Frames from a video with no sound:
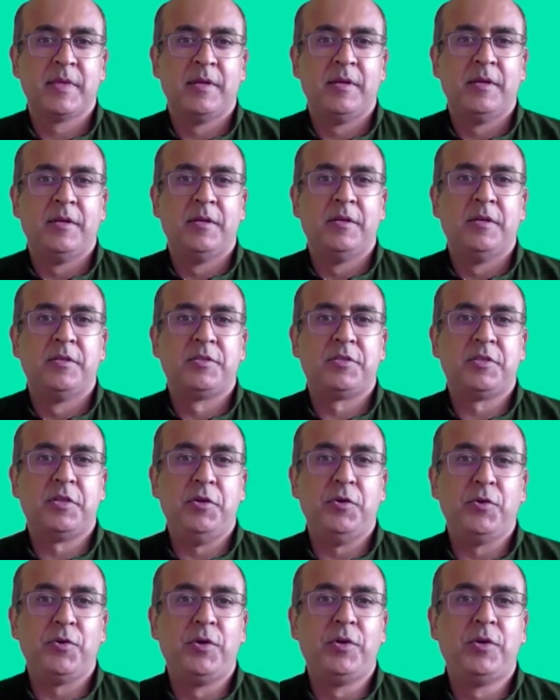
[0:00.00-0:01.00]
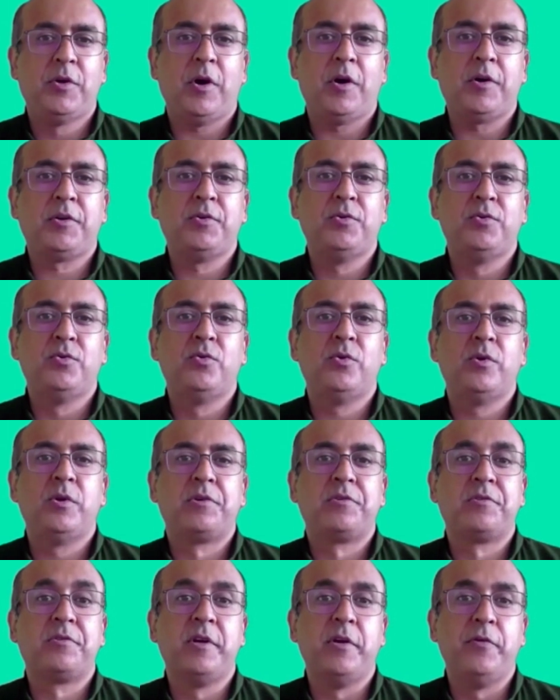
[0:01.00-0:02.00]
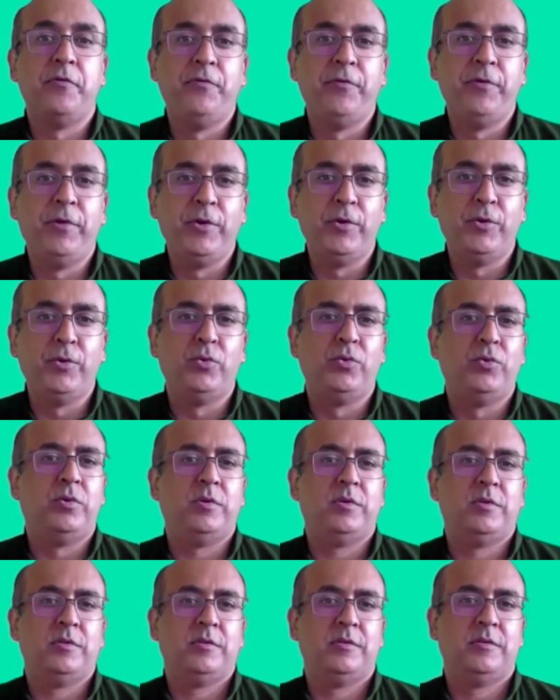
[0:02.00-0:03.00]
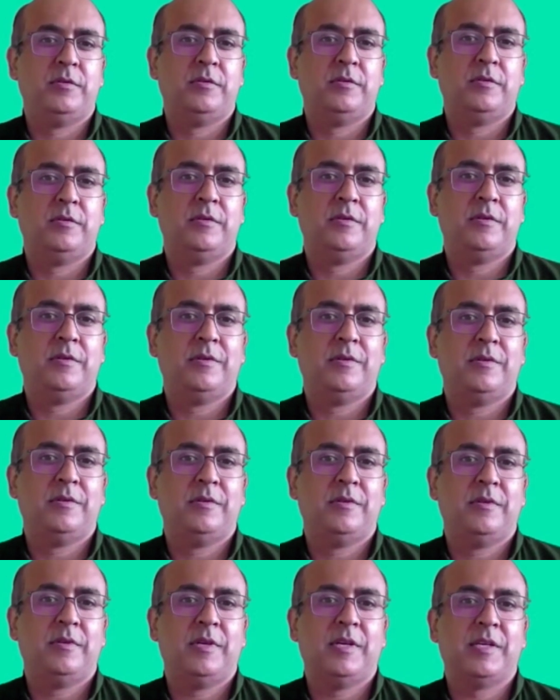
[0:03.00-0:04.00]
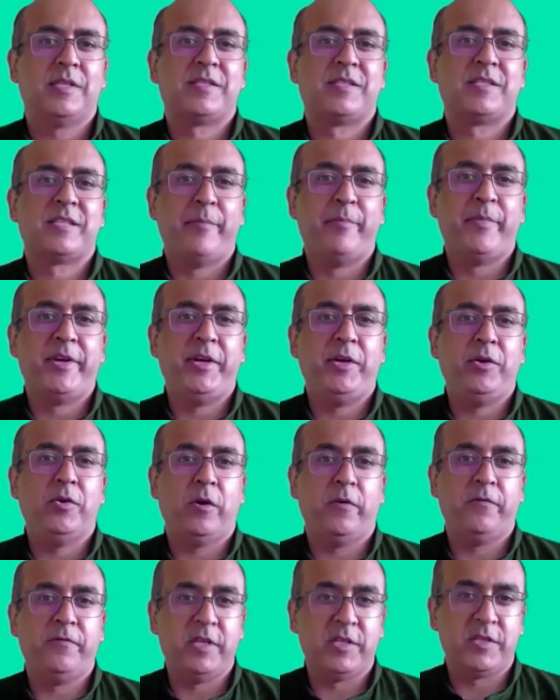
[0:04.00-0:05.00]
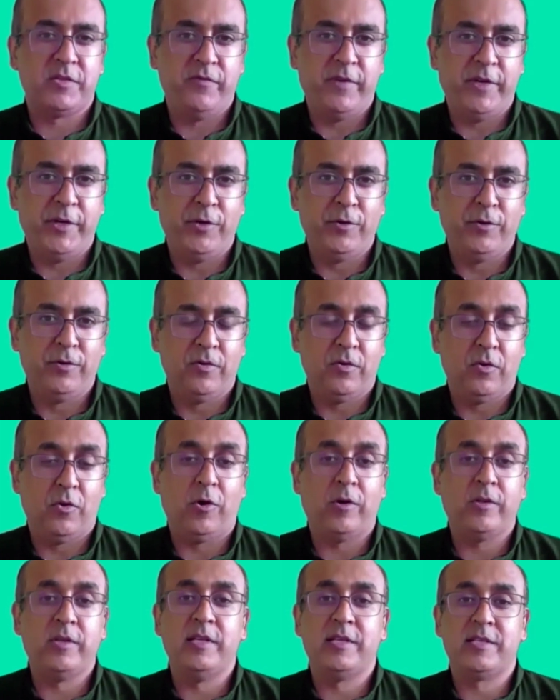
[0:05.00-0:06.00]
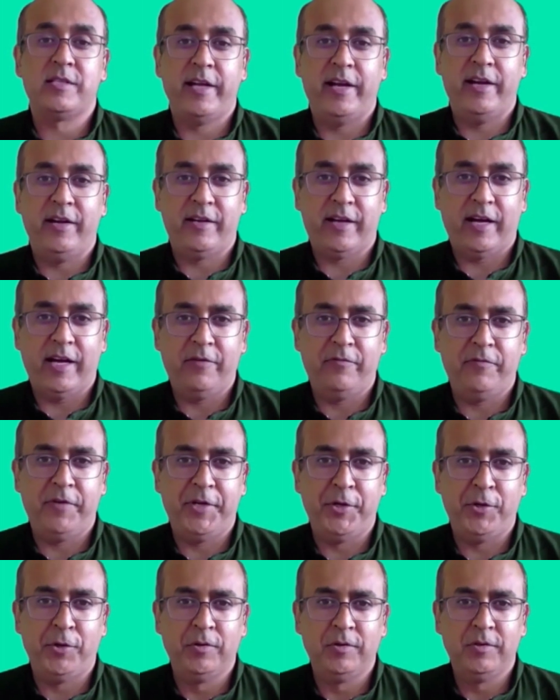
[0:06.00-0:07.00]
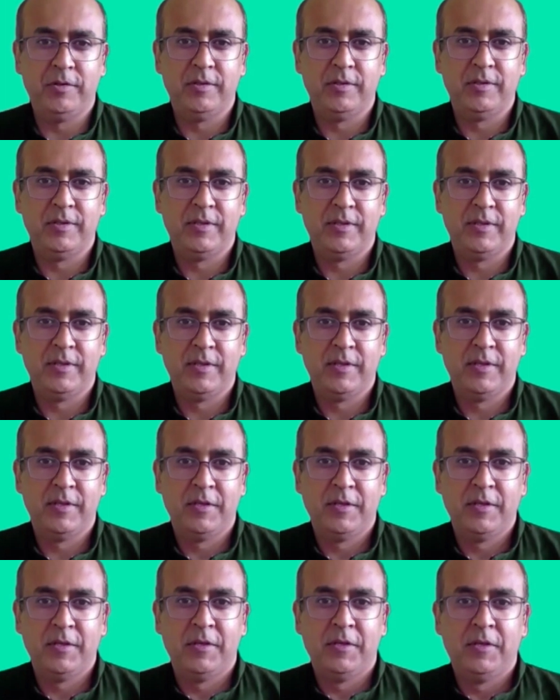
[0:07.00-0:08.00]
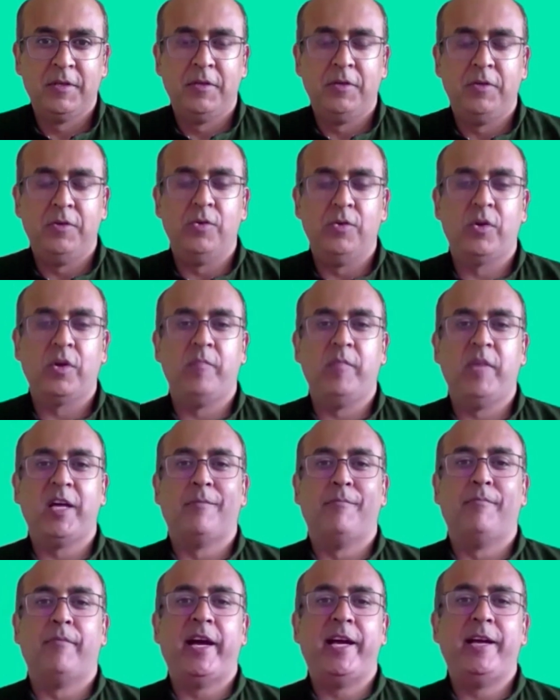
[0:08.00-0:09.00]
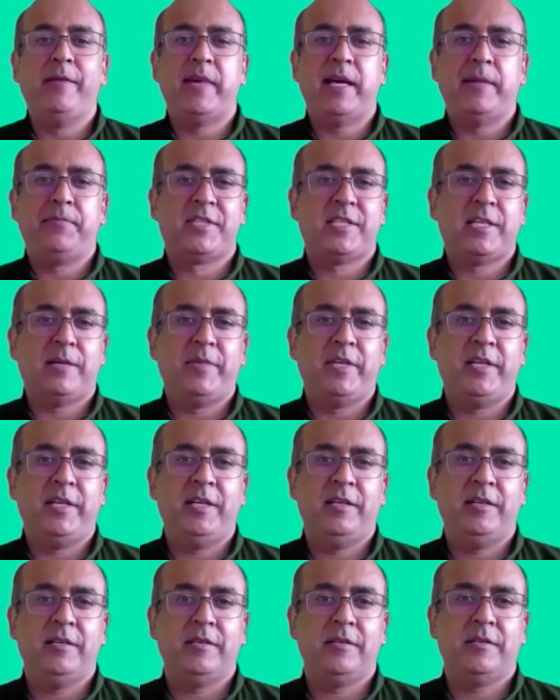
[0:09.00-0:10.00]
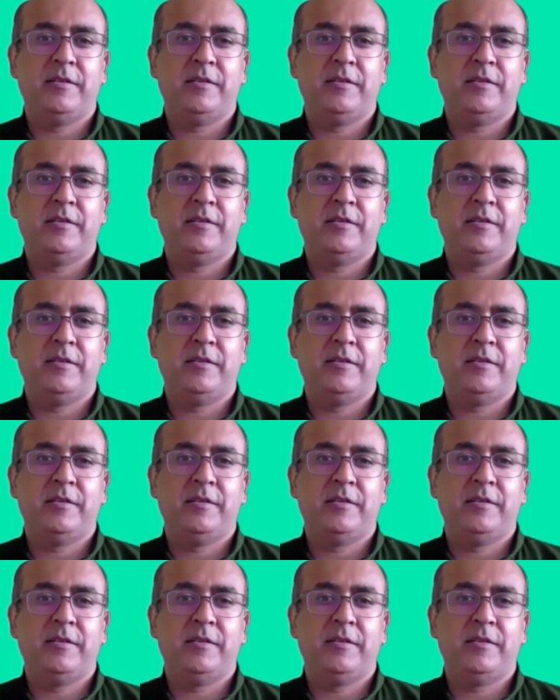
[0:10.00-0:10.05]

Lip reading: So you've got to review a summary of this video or this entire video. You can make a mind map summary.